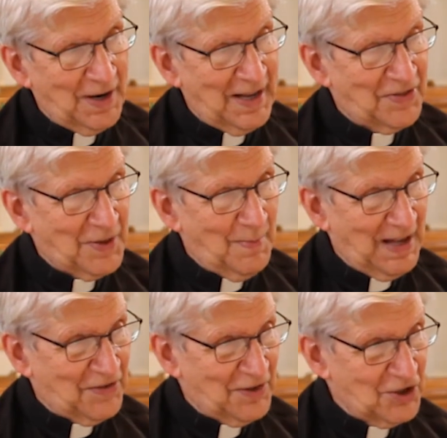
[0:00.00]
get the
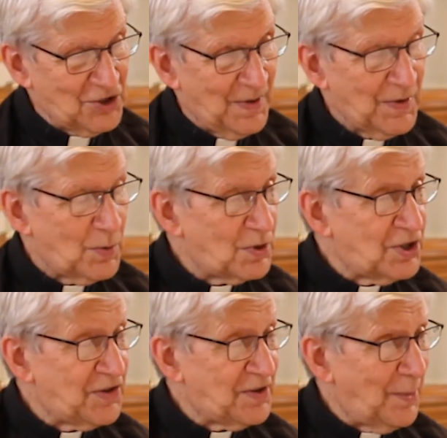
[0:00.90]
message, which
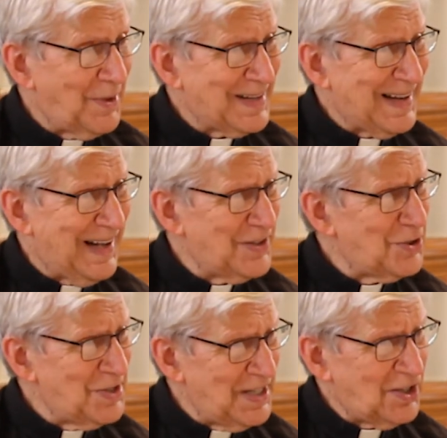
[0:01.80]
is somewhat
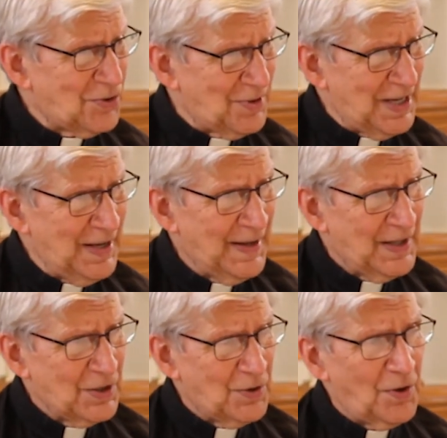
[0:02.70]
contradictory
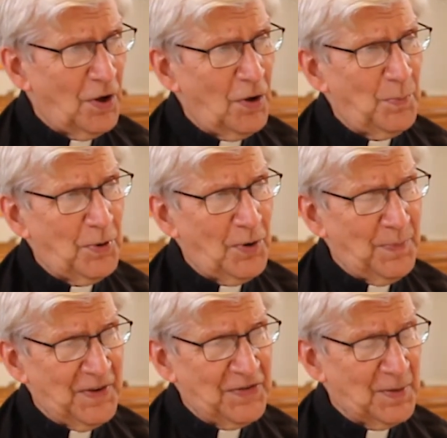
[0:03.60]
to the whole
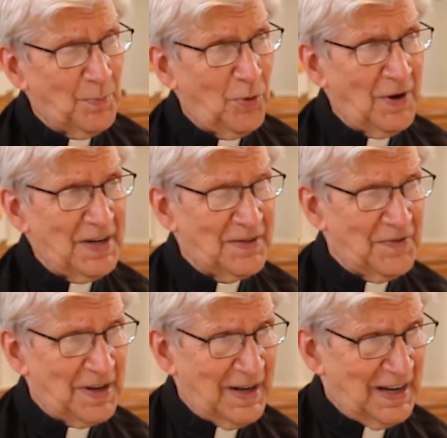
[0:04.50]
purpose and point of
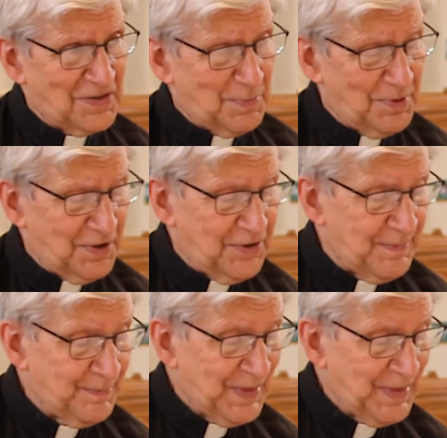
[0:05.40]
the Gospels,